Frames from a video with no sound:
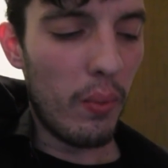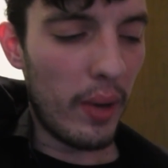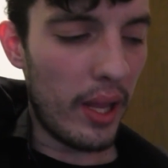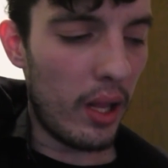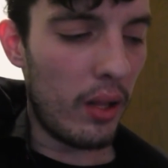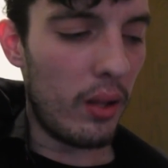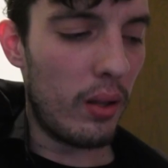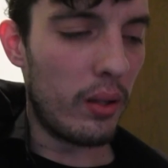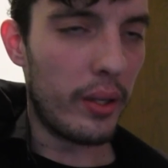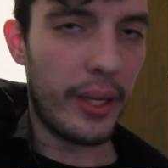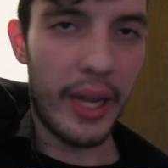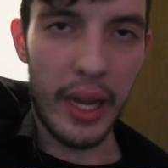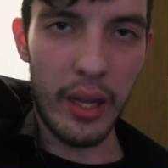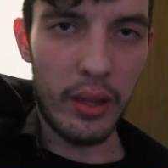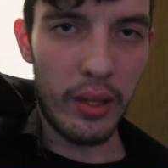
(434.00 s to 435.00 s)
Well,
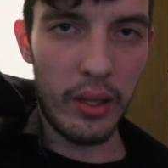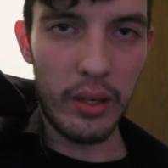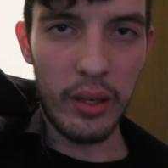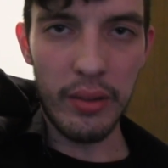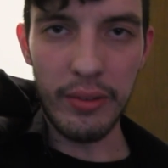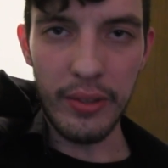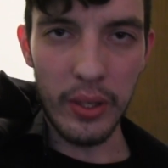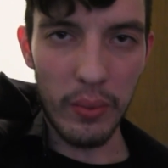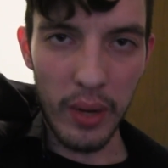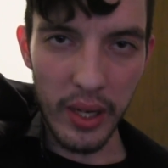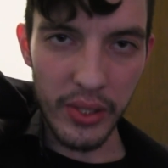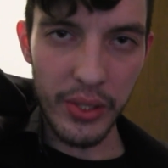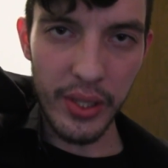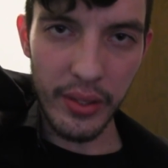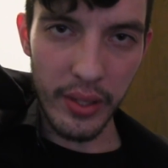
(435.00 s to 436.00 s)
Galen, if you're
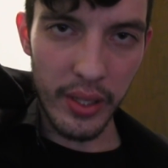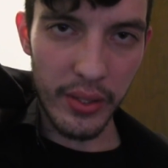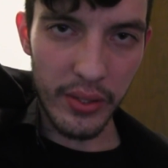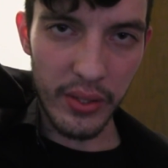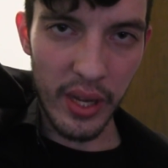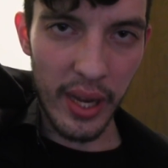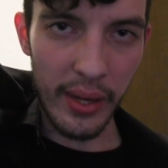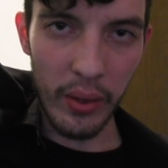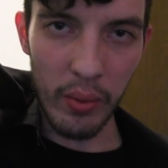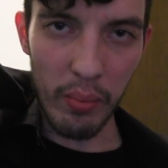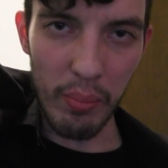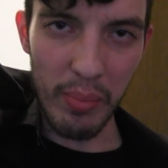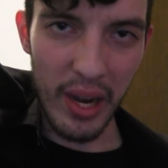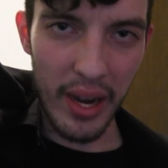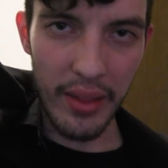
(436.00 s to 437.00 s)
watching this, I
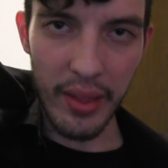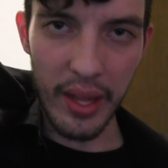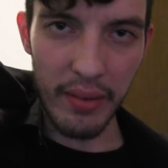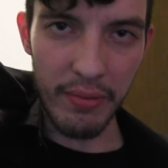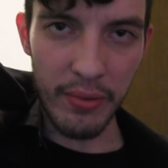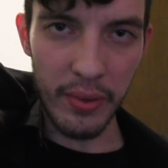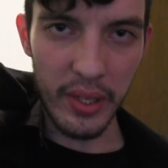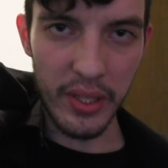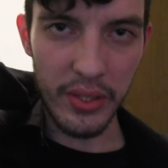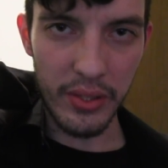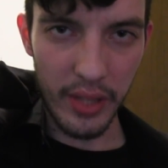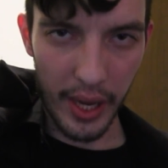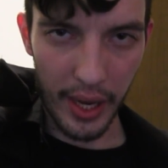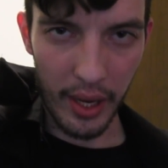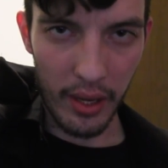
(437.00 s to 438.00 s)
don't buy that for a
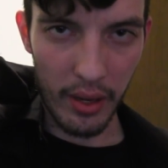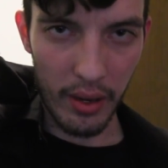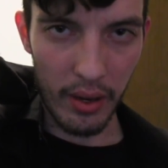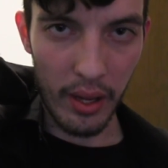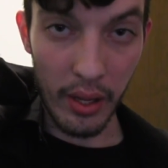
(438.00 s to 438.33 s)
second.